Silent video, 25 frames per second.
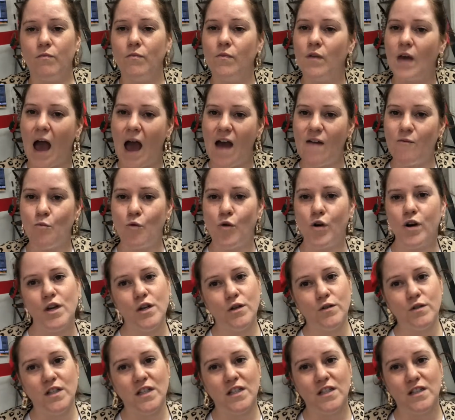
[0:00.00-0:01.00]
have more
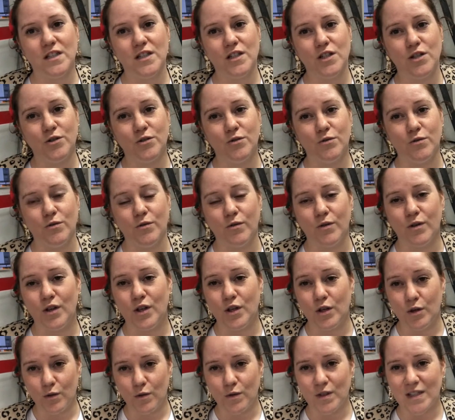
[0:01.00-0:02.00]
uses to
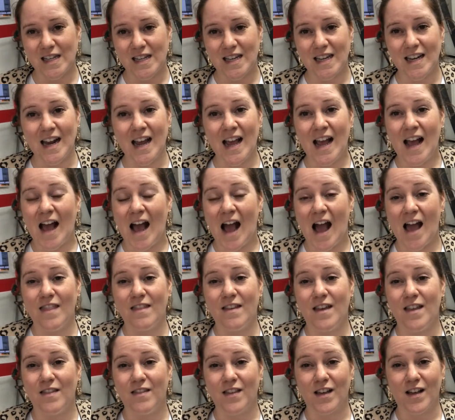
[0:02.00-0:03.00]
use it, and
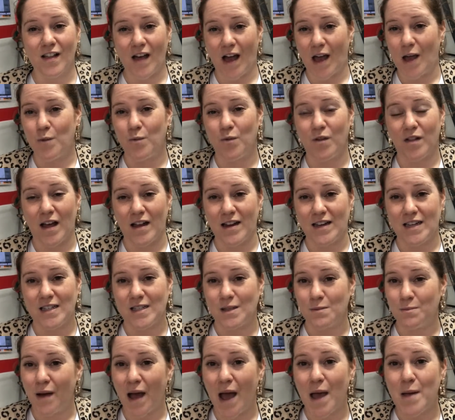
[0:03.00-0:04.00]
then the client will need
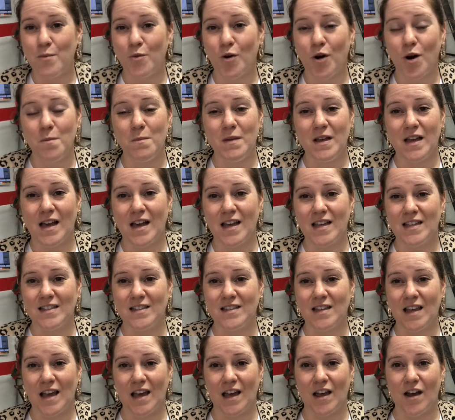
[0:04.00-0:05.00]
to buy more because
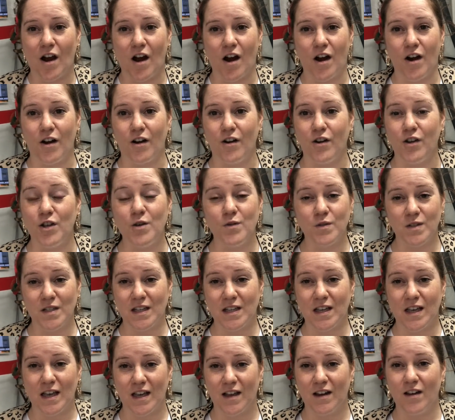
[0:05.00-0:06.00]
they are using
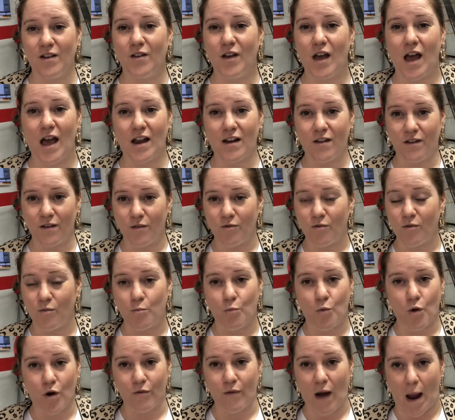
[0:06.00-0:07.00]
it at a
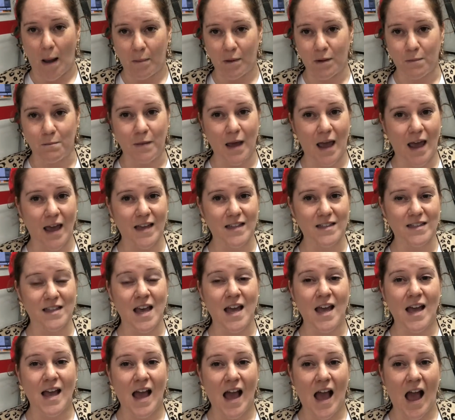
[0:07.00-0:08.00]
more rapid pace,
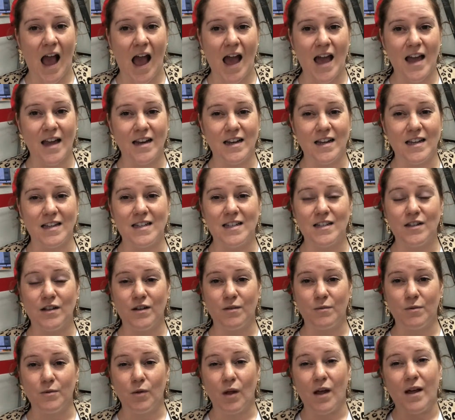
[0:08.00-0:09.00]
and
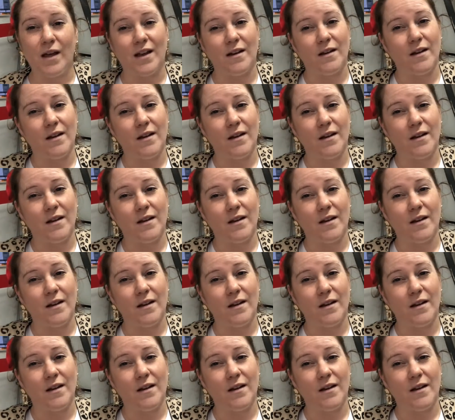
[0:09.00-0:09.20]
it